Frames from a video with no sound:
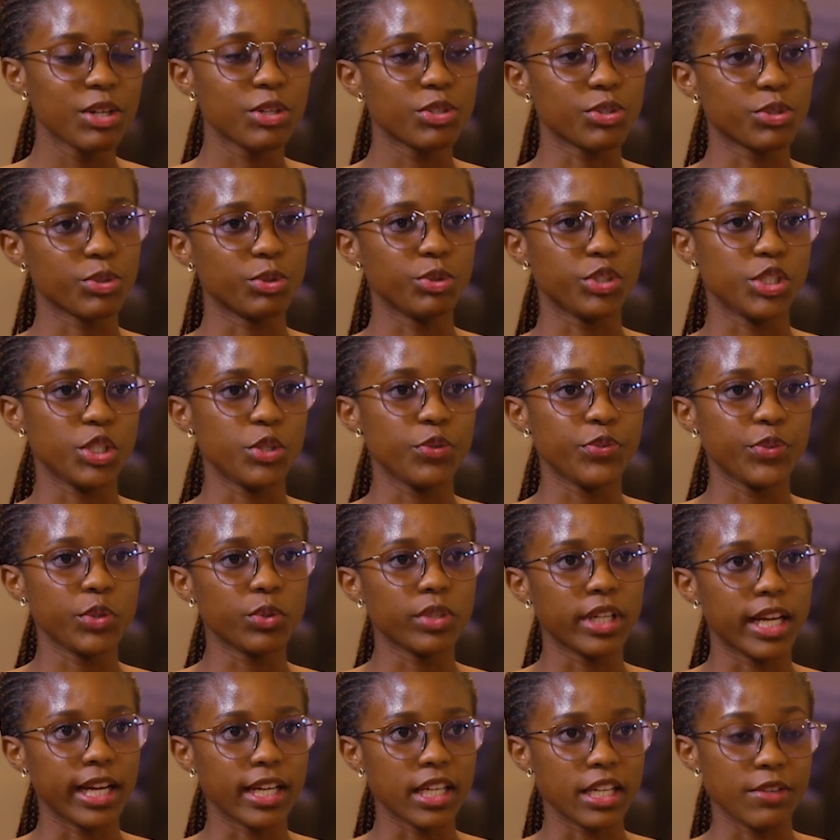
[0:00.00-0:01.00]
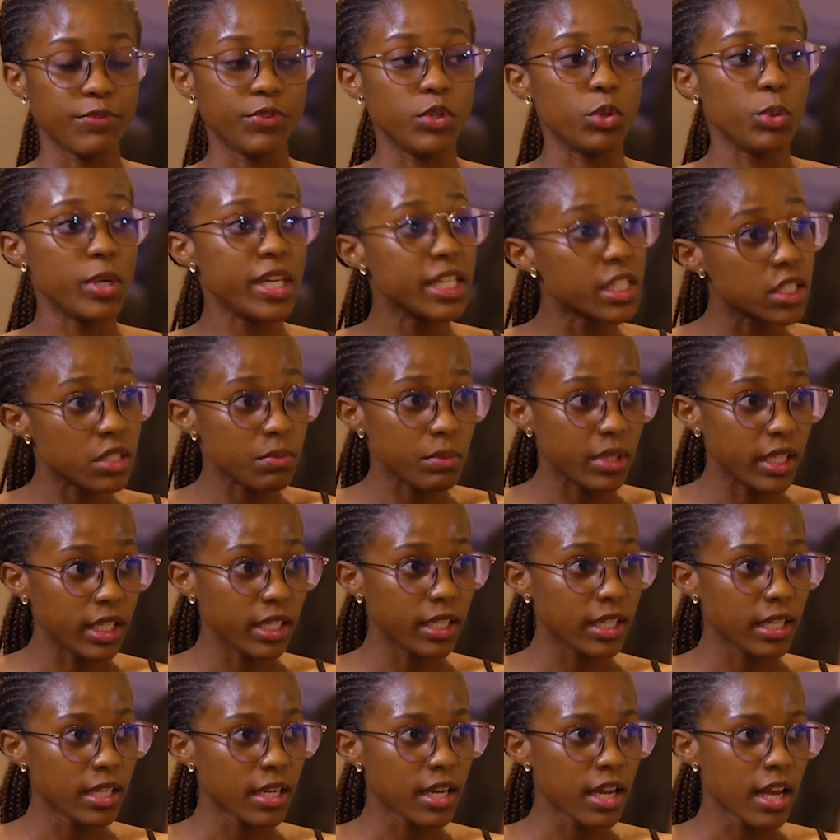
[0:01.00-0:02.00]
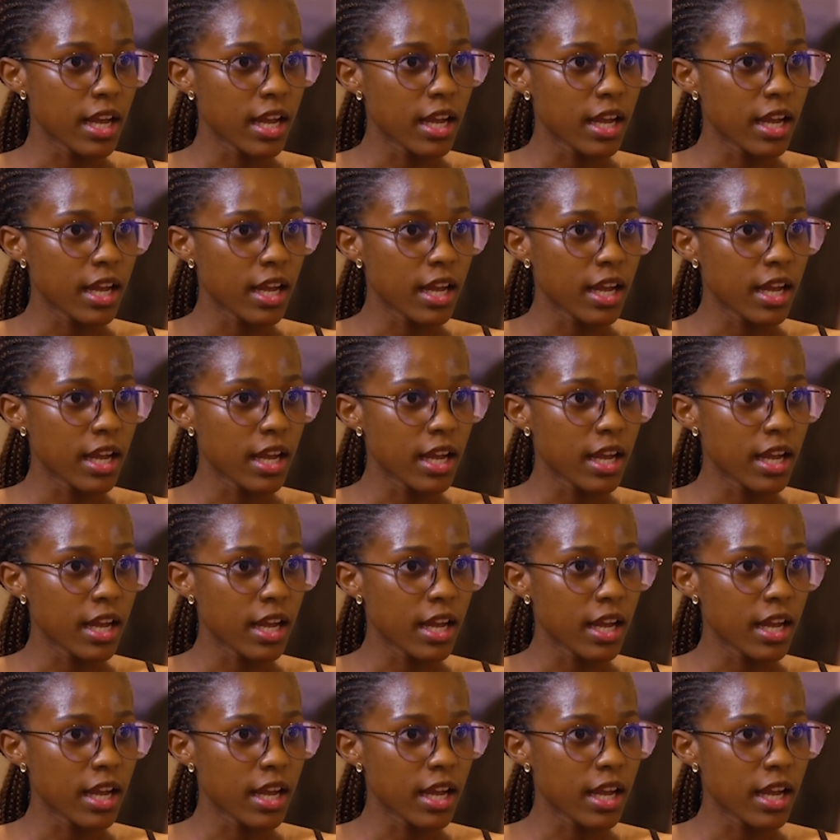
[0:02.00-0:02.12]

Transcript: So do you feel like if you hit me,